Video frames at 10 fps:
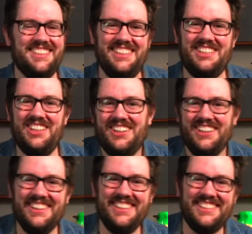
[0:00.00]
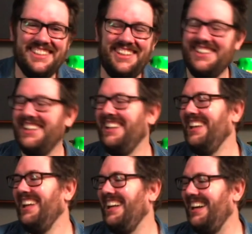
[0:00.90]
Lee took on this song.
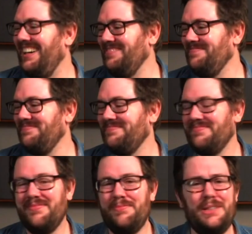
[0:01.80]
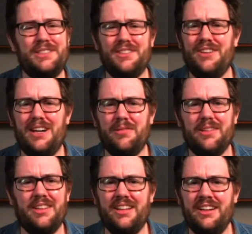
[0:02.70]
But it's incredible.
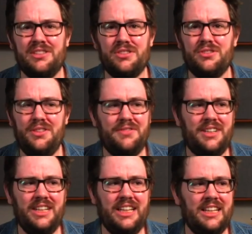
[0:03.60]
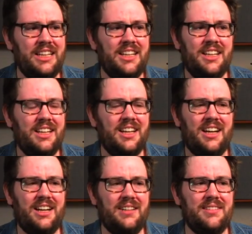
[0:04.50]
The lyrics are so funny.
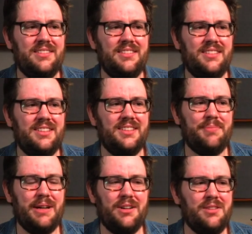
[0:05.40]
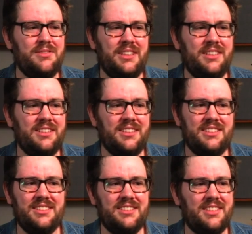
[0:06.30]
My girlfriend
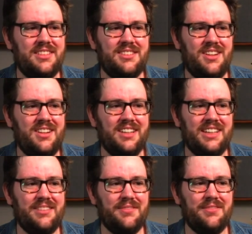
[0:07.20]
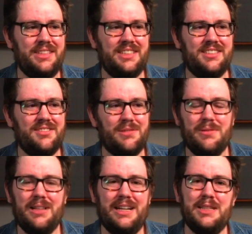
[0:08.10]
listens to the song, and we just
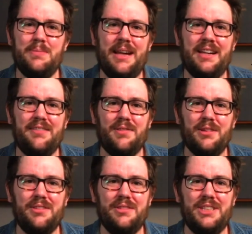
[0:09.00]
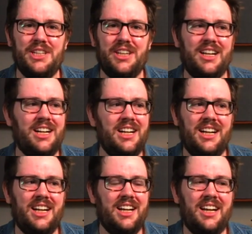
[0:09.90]
quote lines back and forth to each other.
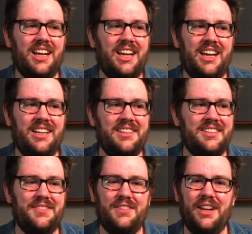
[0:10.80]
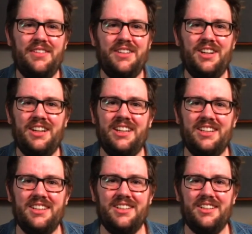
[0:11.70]
And if you haven't heard it,
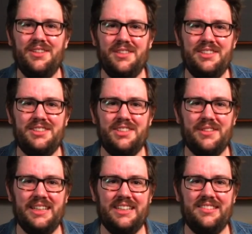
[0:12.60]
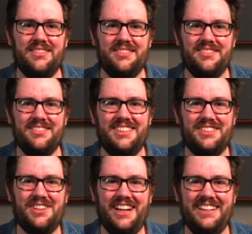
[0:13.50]
go listen to it.
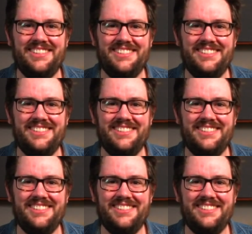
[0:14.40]
It's great.